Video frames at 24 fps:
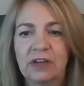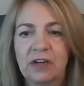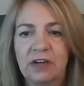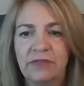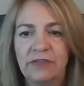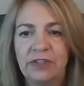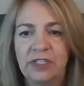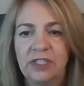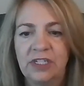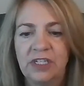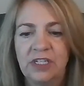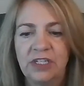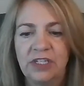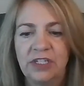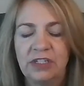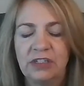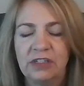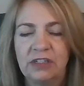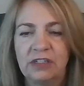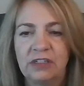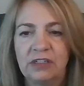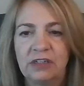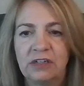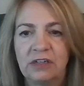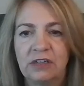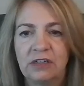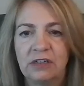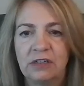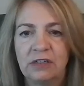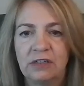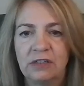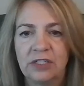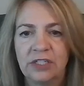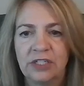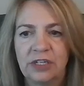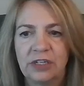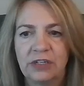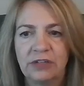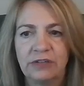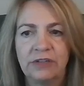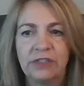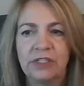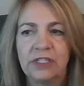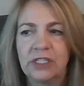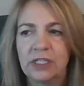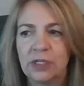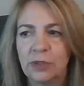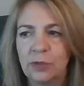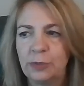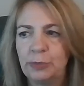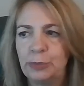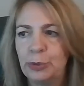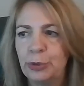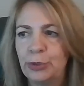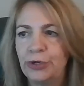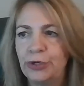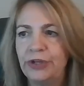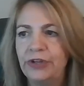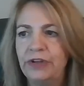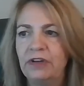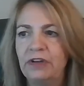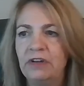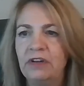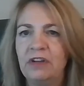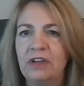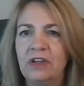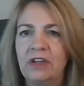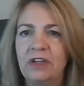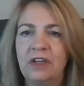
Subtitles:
conversation starter is so important.